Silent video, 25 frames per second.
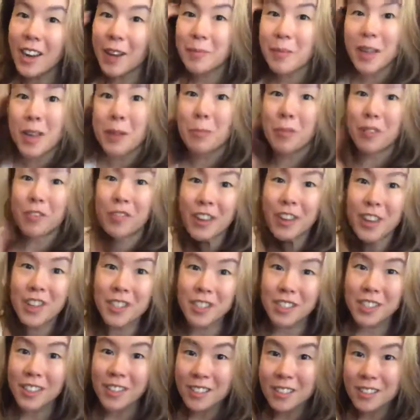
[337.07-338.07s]
I'm not a
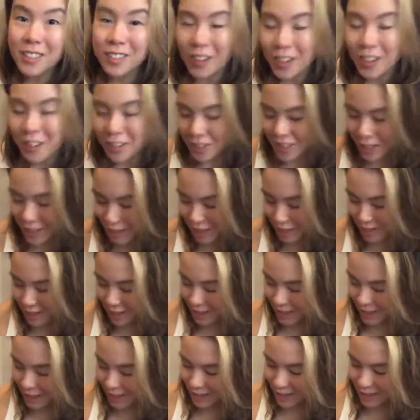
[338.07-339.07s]
professional dog
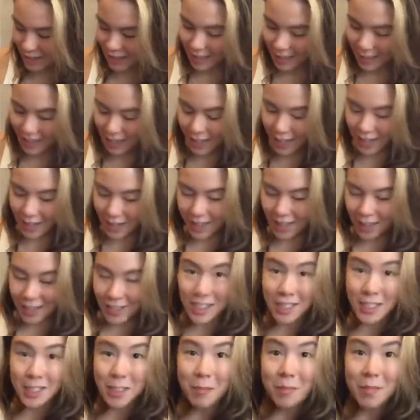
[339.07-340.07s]
trainer. This is
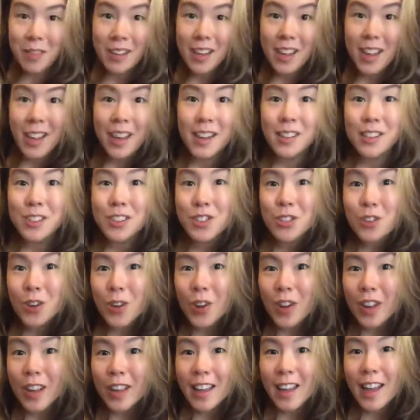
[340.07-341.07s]
just something I
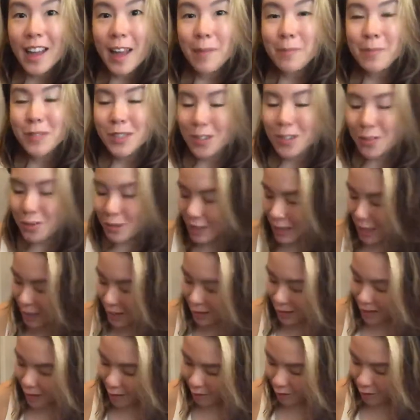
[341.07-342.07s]
enjoy. I absolutely
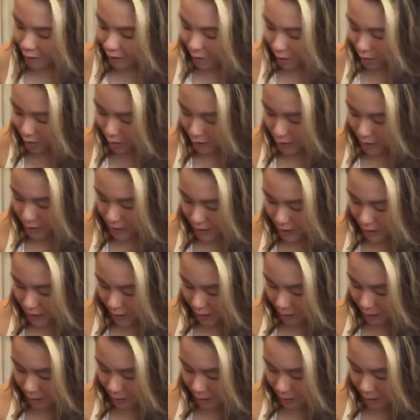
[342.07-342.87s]
love dogs.